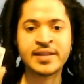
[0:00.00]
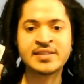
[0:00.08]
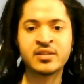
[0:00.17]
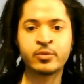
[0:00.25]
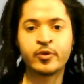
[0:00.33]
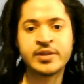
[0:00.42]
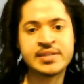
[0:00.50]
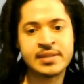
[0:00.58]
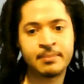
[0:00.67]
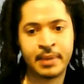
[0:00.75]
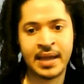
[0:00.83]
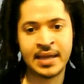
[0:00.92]
So that's the
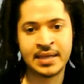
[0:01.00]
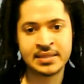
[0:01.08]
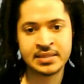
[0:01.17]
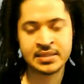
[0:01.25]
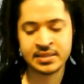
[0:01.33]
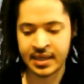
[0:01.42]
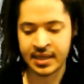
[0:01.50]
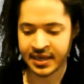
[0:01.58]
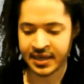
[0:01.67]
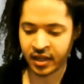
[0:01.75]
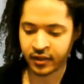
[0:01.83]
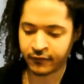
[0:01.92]
recent past.
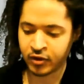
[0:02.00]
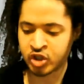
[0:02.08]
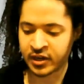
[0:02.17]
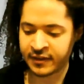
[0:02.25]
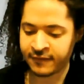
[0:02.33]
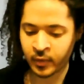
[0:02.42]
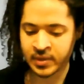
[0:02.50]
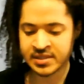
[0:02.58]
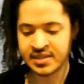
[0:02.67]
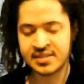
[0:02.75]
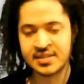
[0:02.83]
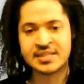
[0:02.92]
Now, the future
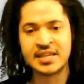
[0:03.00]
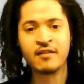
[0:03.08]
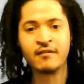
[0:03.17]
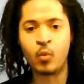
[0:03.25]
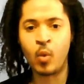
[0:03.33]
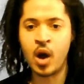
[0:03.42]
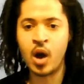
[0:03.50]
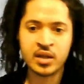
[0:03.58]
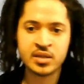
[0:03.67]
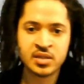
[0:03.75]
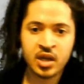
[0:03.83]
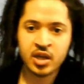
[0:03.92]
influence is a 10 of
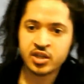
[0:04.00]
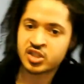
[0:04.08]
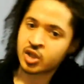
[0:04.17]
Wands.